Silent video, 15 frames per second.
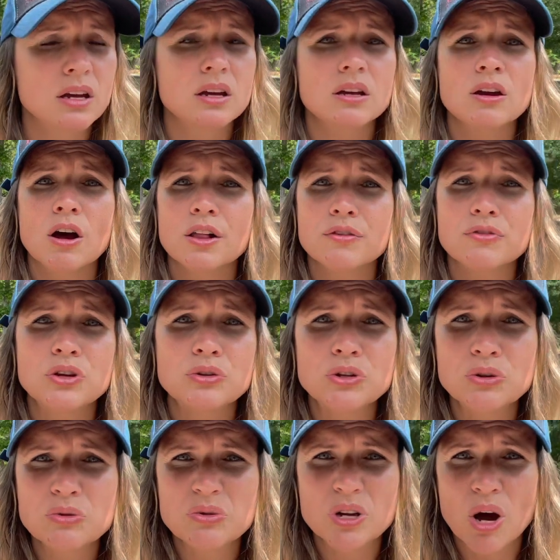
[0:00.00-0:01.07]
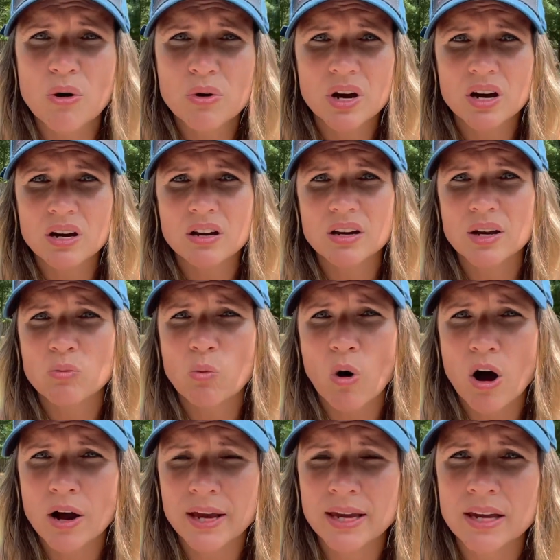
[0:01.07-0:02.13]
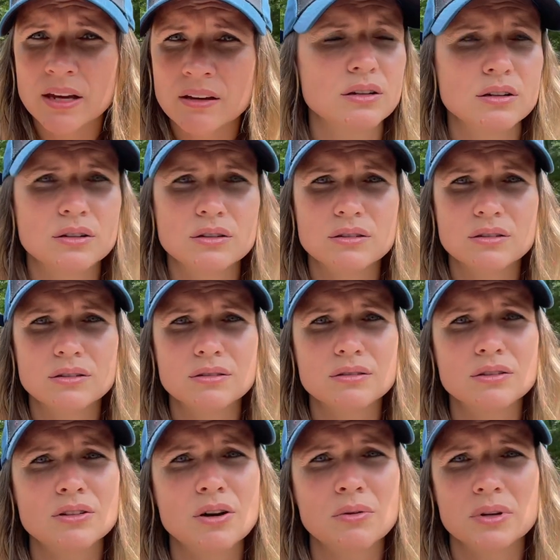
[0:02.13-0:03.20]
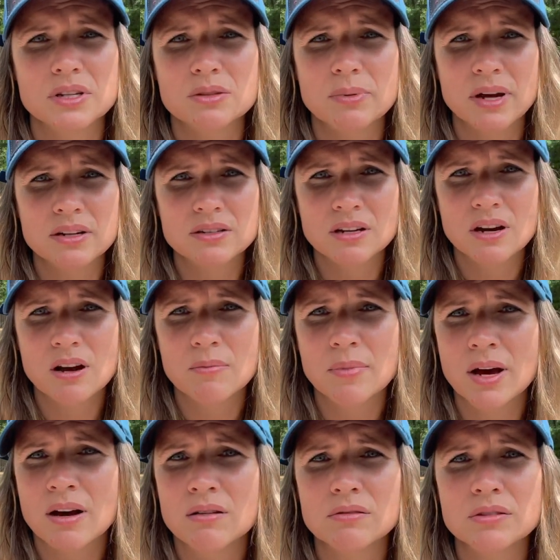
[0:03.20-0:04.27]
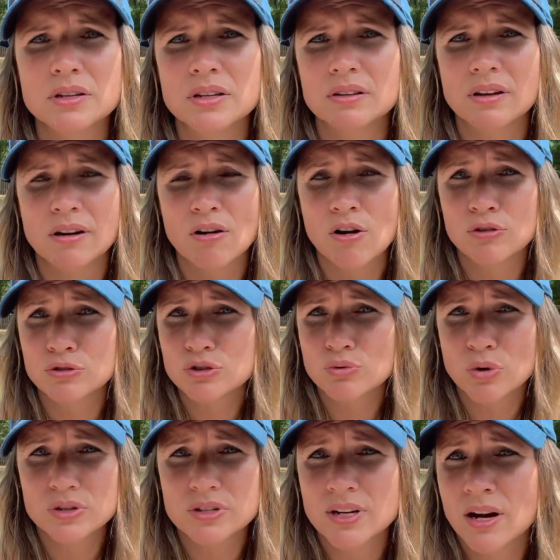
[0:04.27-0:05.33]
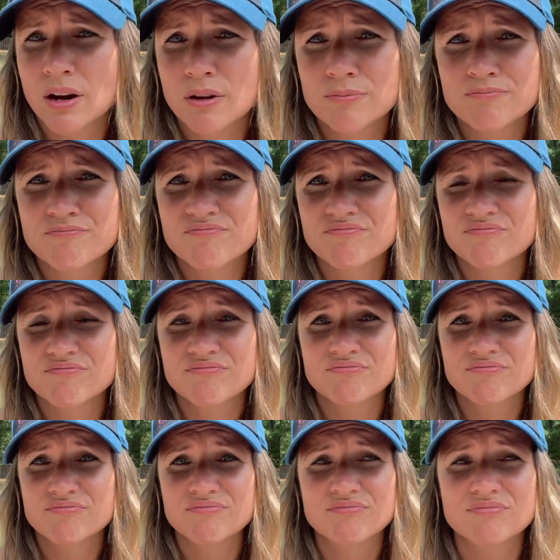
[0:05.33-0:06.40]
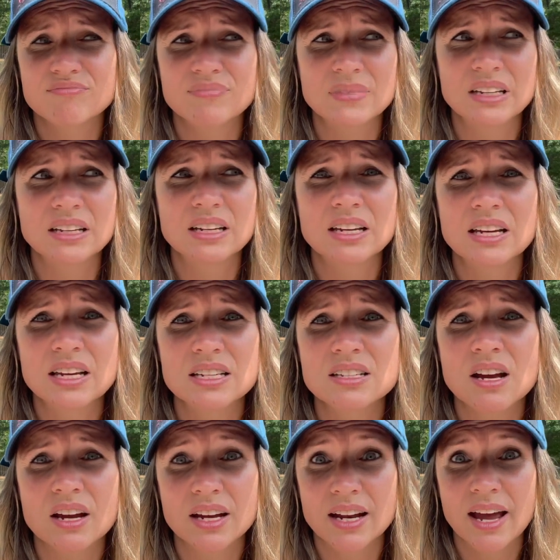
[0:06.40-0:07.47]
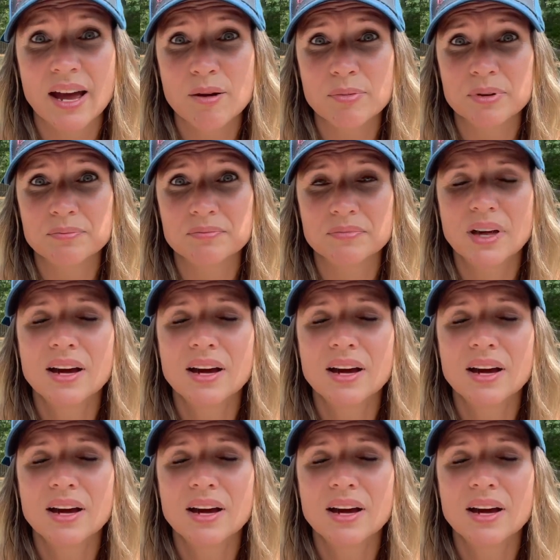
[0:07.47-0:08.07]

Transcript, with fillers: Y'all, if you do yoga and walking, don't expect to come out looking like Arnold Schwarzenegger. It's not going to happen.